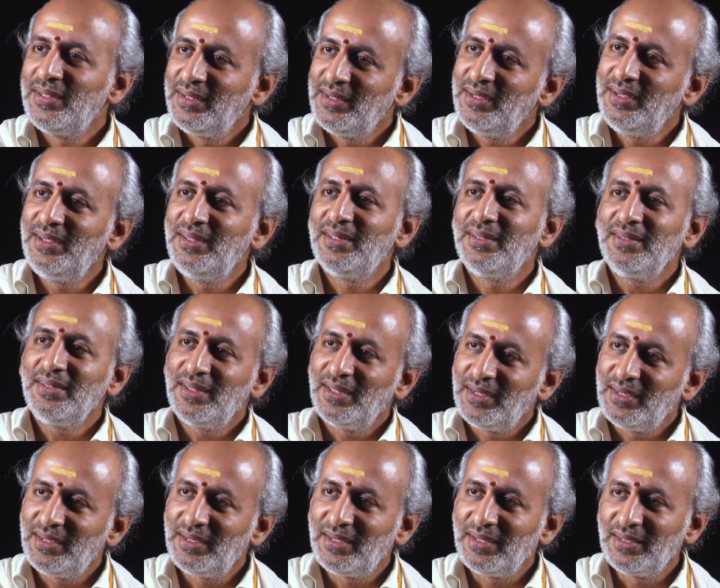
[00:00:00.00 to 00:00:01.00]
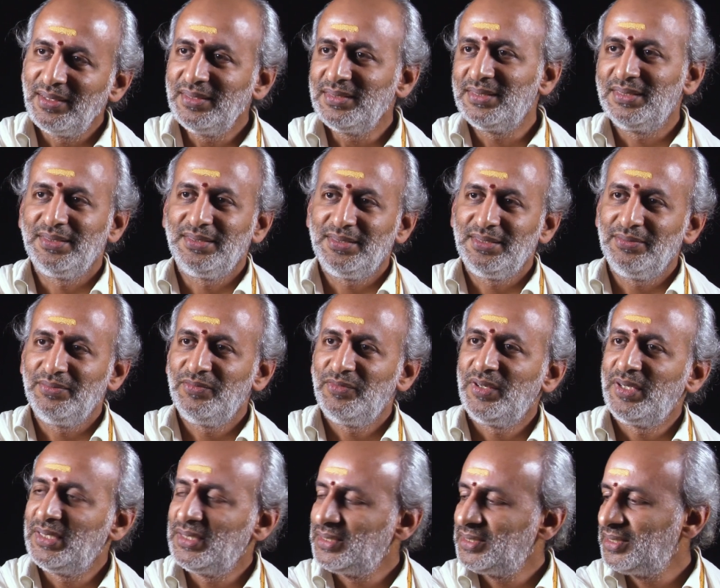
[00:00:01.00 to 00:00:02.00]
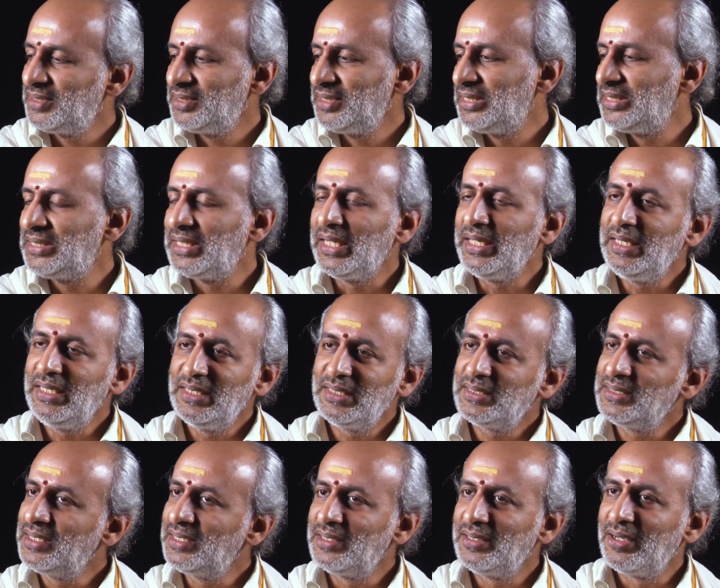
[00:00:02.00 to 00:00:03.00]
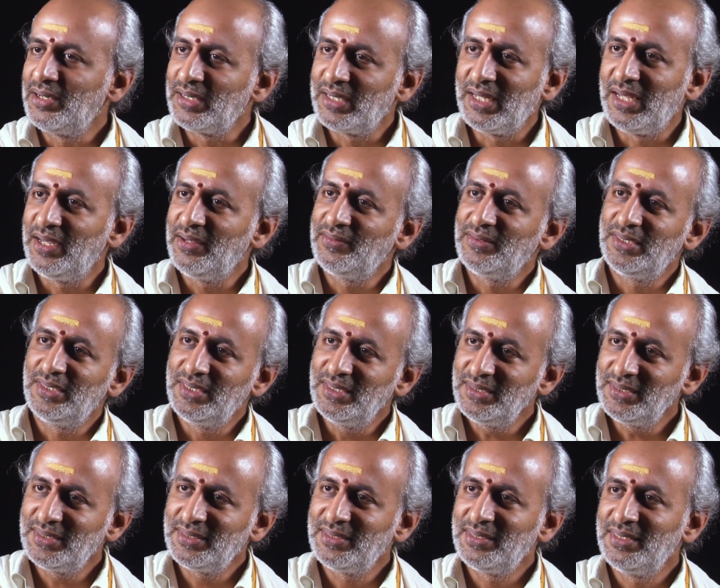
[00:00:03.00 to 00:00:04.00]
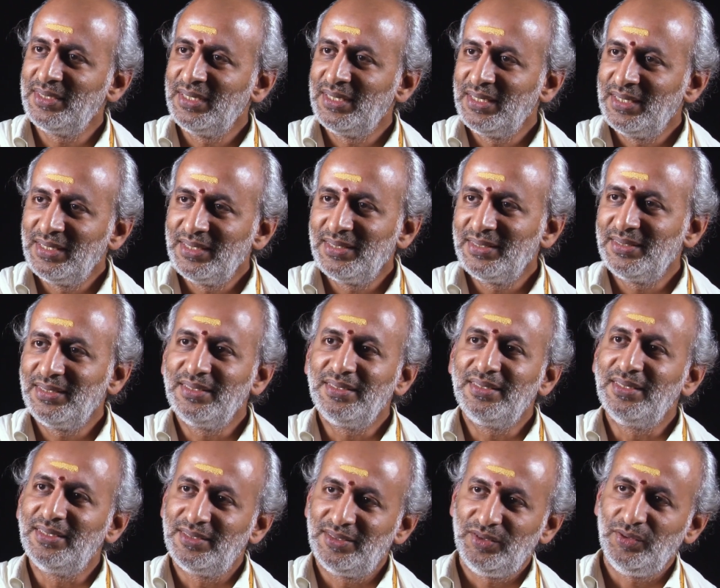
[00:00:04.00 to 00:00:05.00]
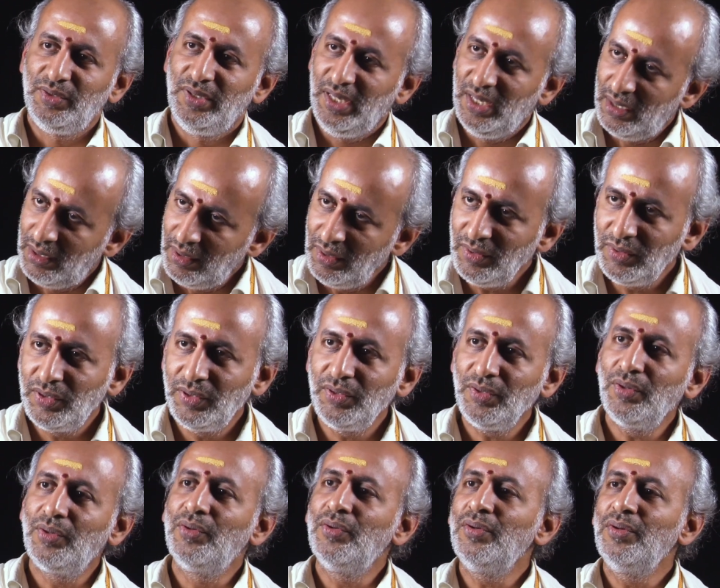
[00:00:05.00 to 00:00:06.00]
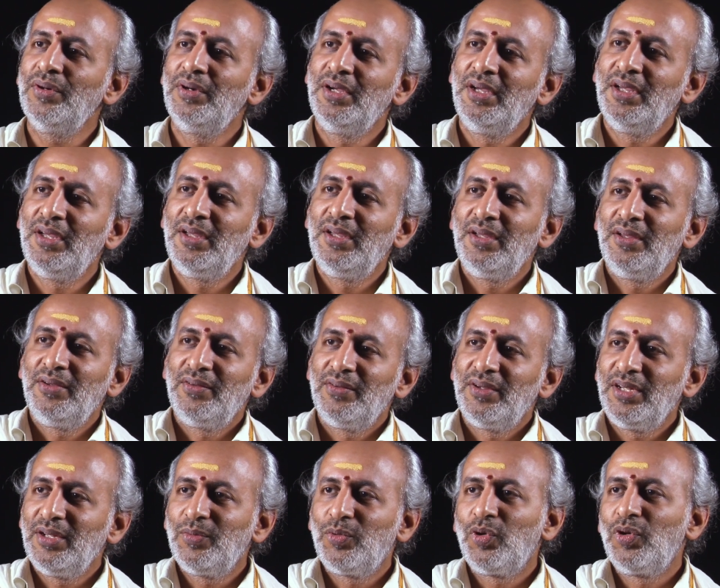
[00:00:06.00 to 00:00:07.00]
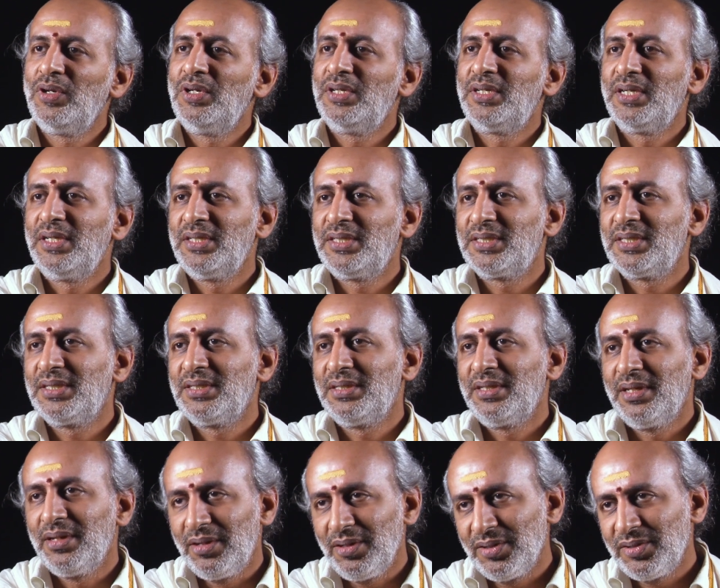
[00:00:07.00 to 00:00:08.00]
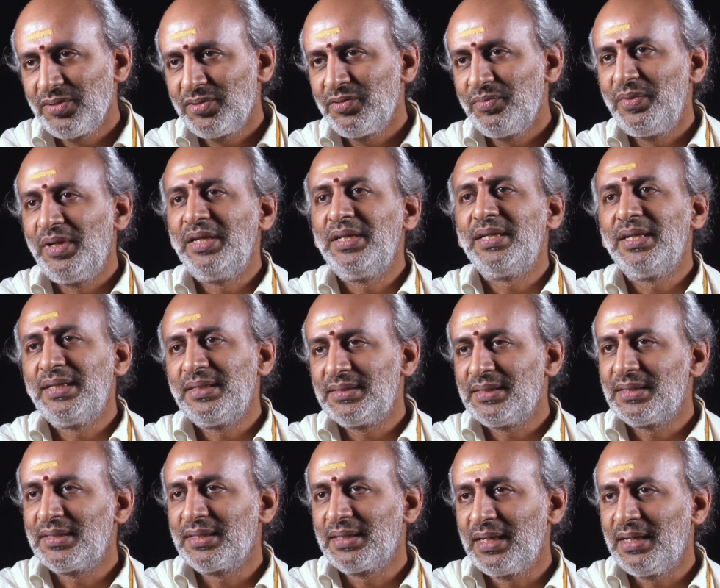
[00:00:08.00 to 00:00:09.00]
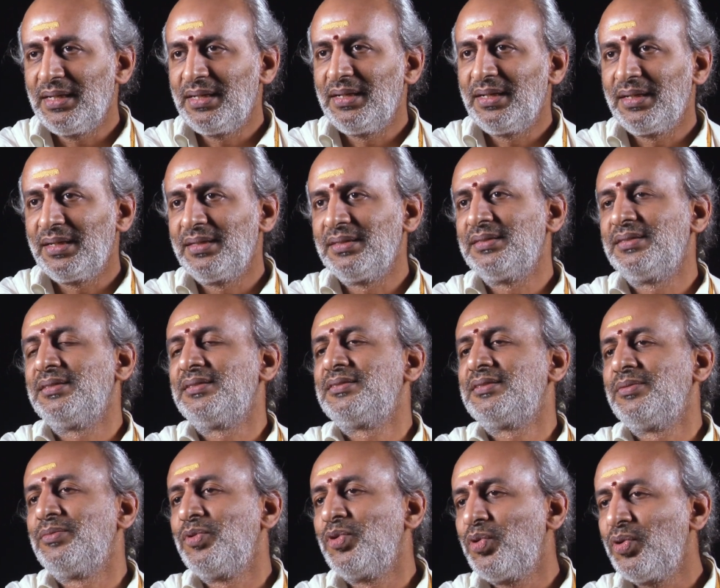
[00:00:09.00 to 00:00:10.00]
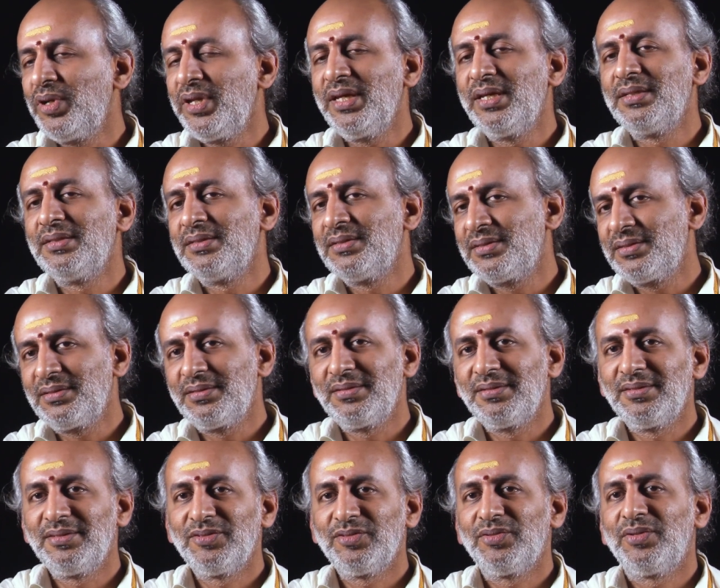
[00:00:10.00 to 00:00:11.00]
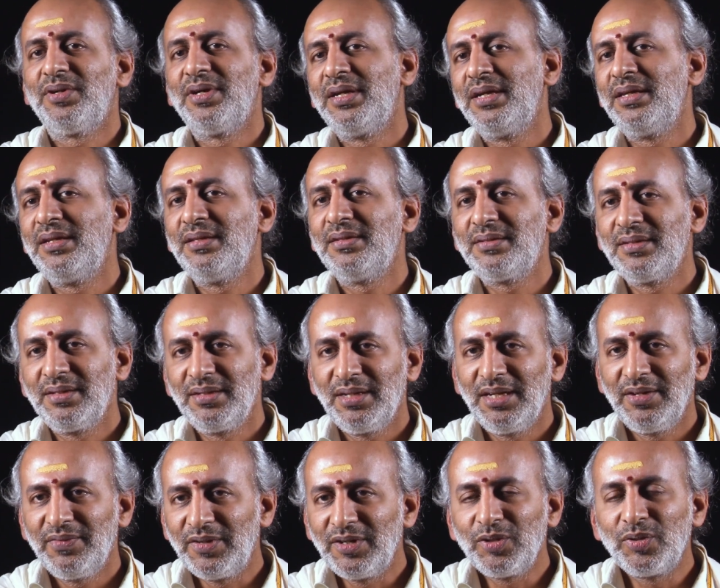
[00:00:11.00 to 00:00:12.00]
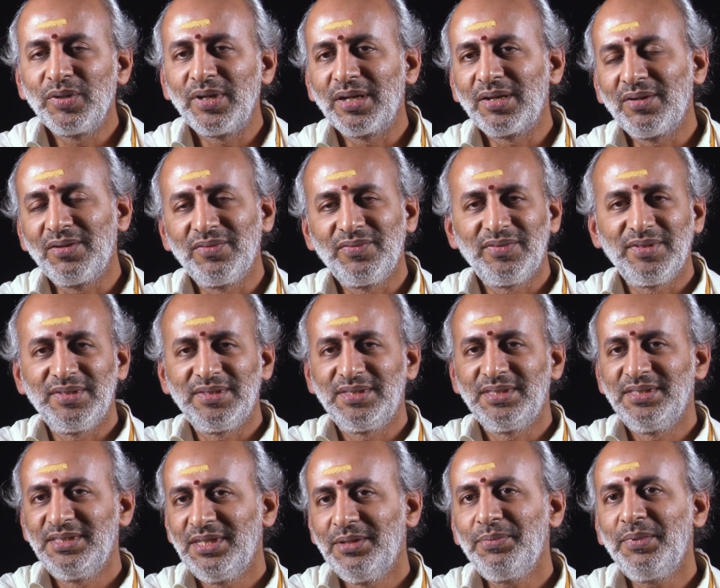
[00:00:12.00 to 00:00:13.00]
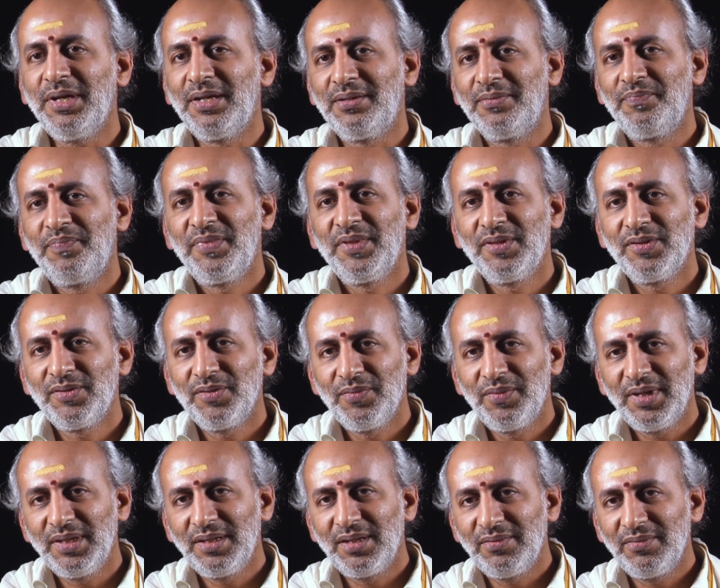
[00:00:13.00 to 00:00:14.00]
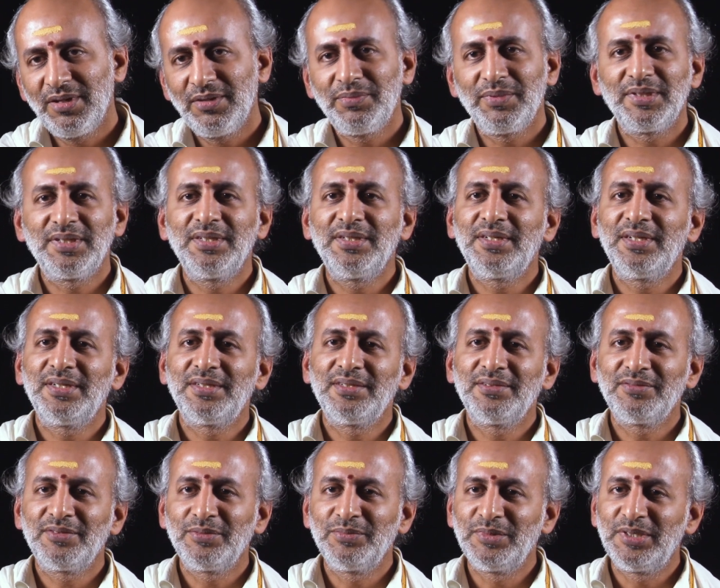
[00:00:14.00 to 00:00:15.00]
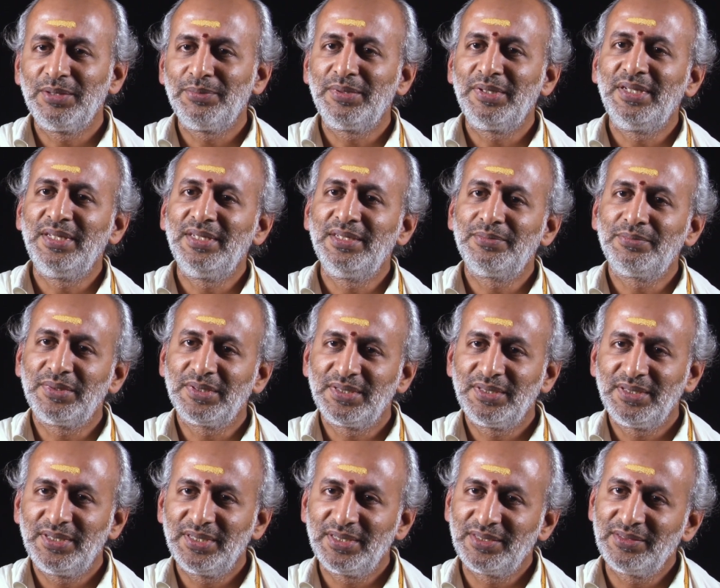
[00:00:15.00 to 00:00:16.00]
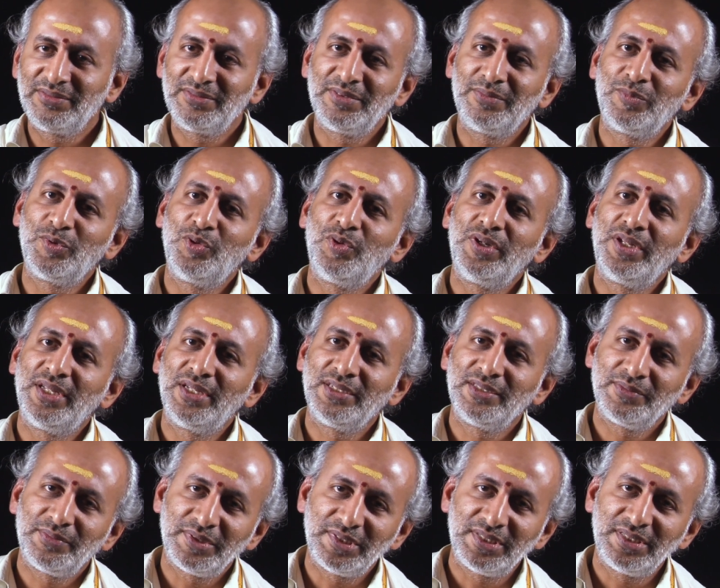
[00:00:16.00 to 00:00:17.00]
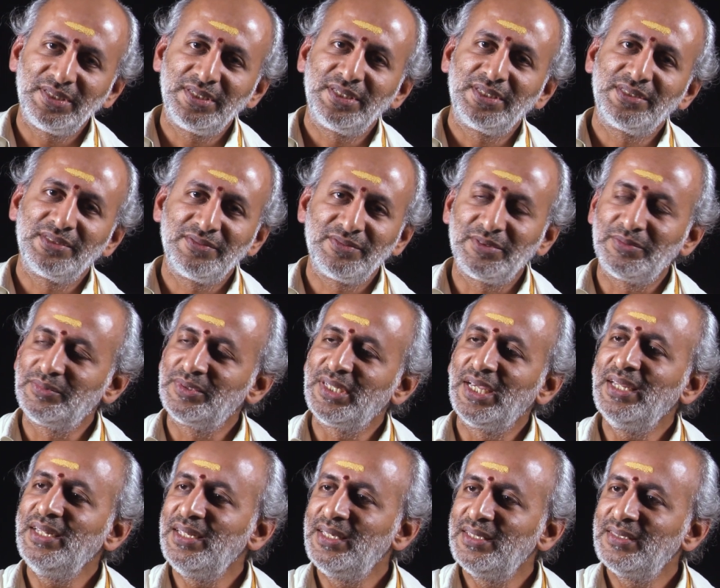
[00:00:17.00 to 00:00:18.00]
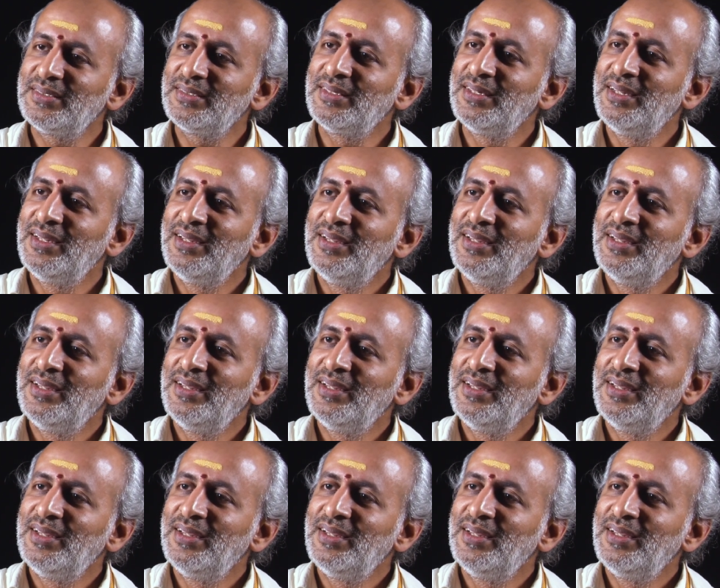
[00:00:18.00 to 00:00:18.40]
Indian calendrical system. For instance, the Chinese did not have this Tithis. So, they are also very old tradition, they also maintain certain calendrical system. Koreans, so I recently went to a conference in Japan. So, where there were presentations from Japanese, presentations from Koreans, presentations from Chinese.